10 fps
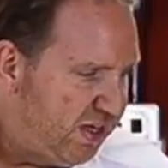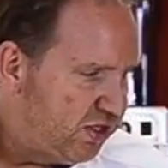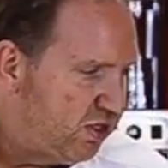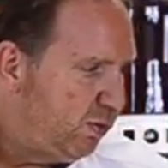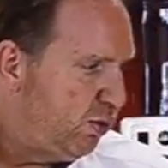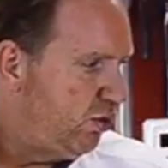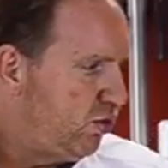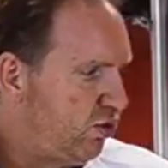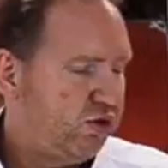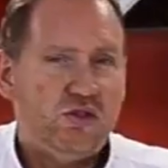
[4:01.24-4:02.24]
vegetables,
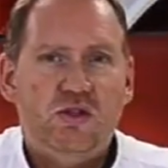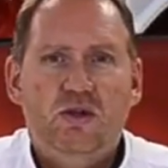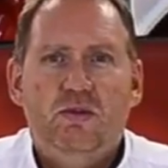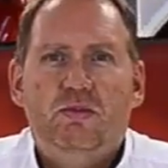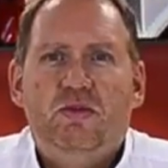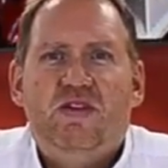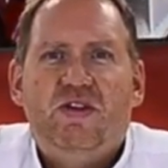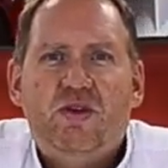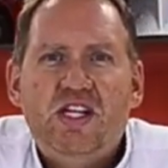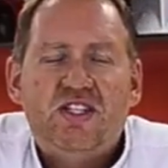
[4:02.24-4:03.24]
some leafy
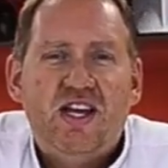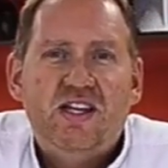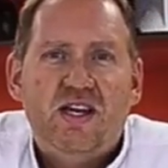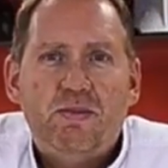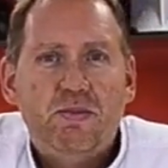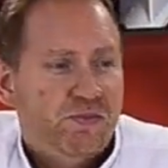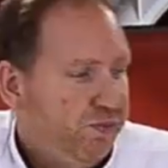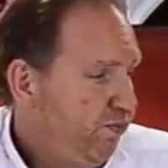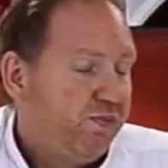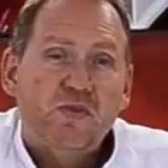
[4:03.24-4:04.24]
greens lined up.
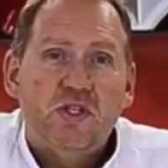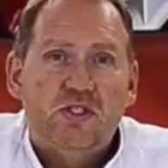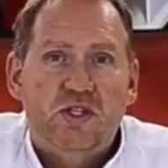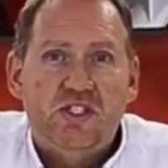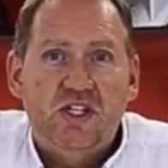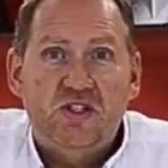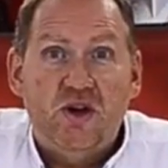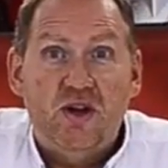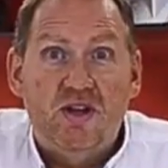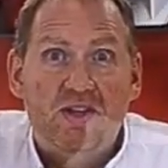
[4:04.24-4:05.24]
So let's get
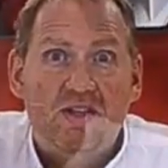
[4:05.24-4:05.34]
started.